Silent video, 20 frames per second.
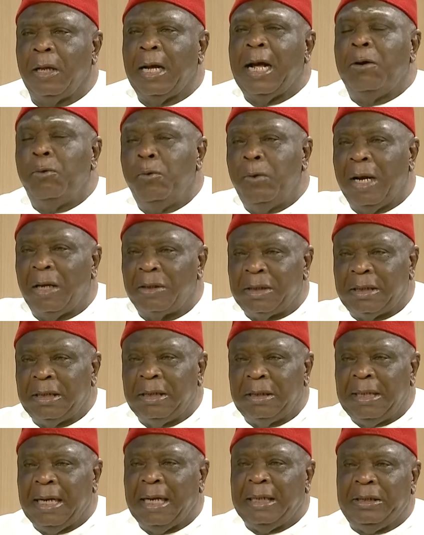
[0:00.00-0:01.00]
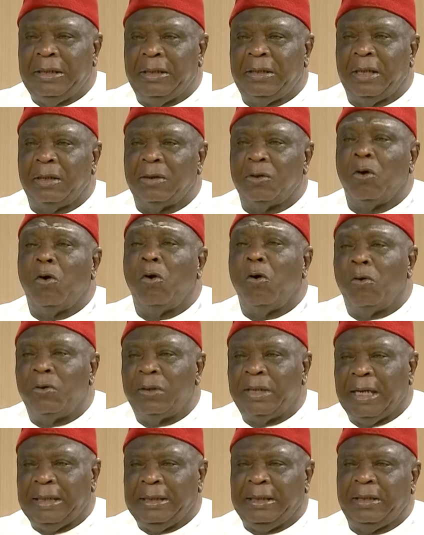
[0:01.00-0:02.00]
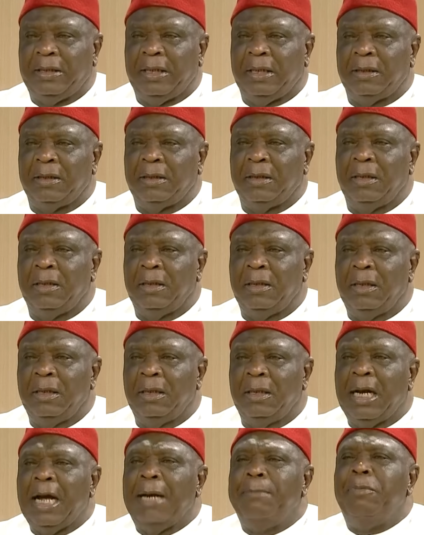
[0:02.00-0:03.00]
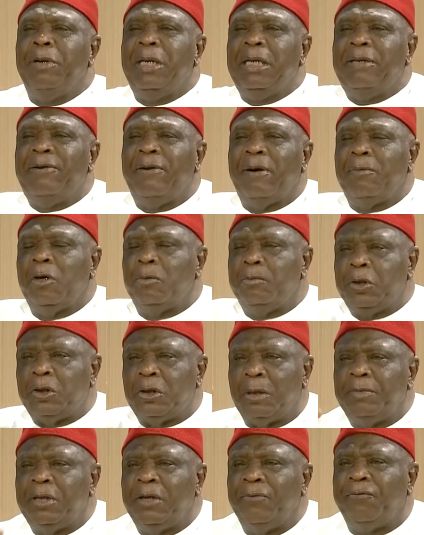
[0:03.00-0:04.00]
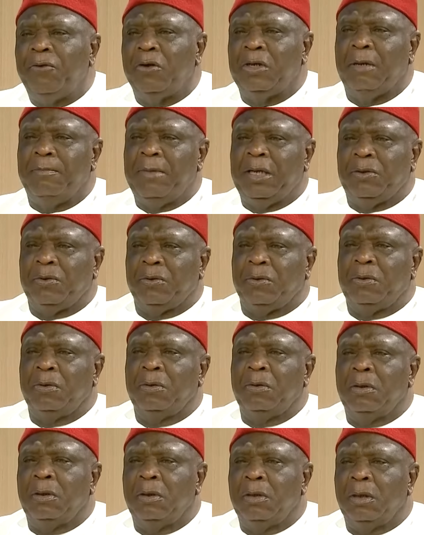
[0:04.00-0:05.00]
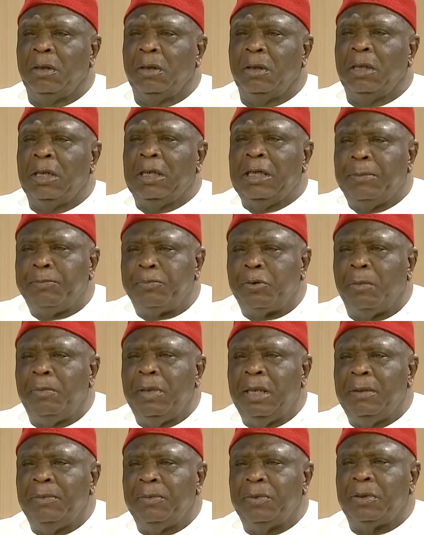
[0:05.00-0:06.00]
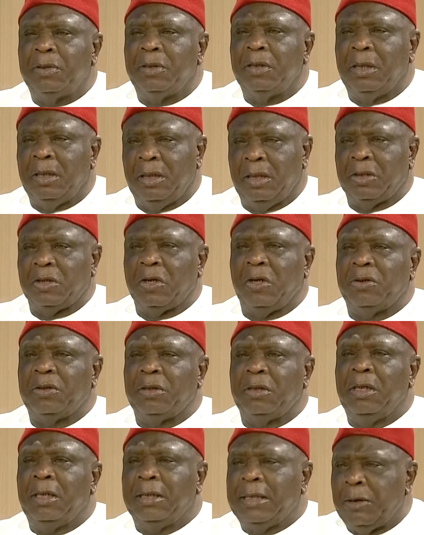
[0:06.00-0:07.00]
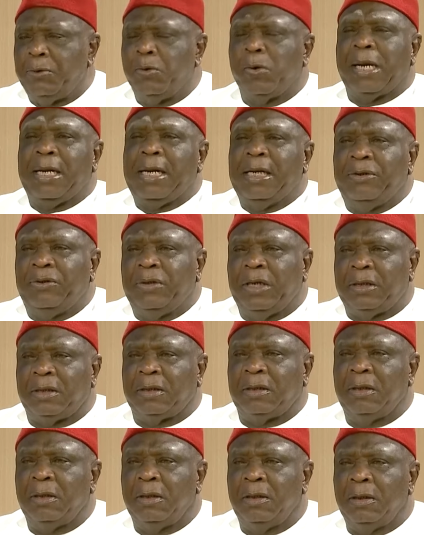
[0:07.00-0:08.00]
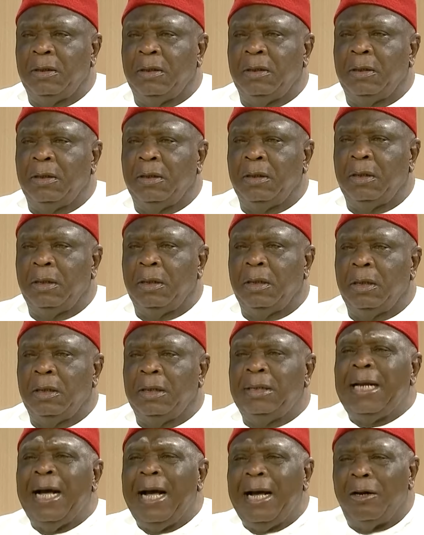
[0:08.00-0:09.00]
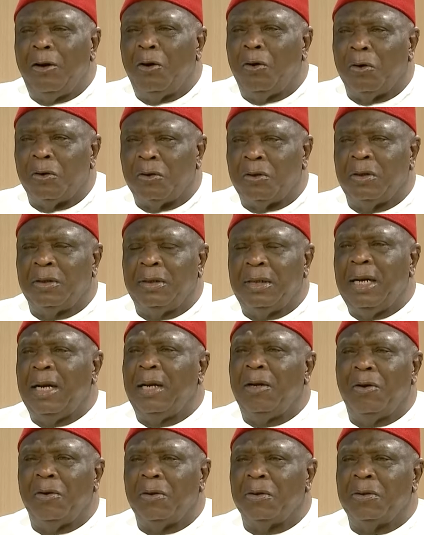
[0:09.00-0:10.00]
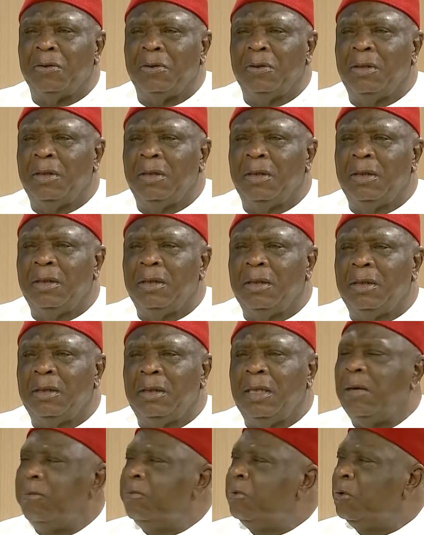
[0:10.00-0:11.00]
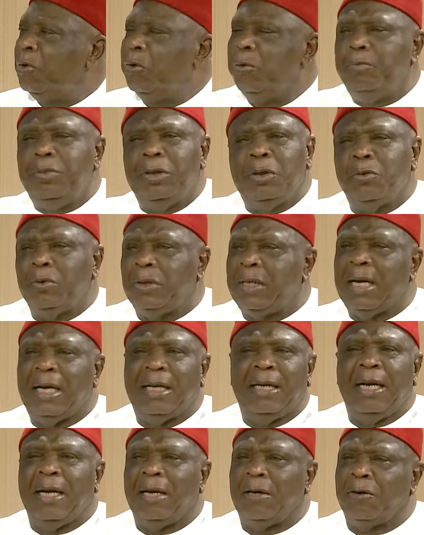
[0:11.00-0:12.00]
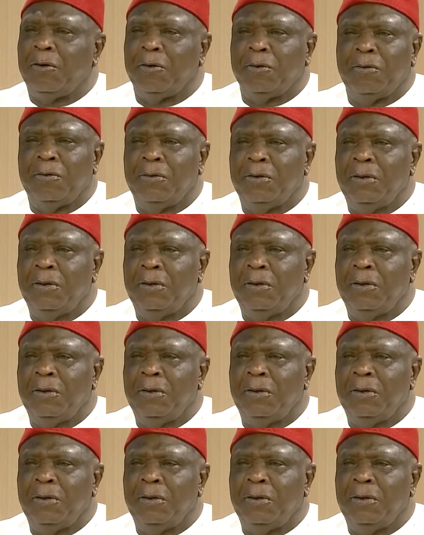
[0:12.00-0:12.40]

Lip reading: And we are still Nigerians, all Nigerians. I believe there must be something fundamental in the problems in this country that we can address. Dialogue. There will be no peace without dialogue.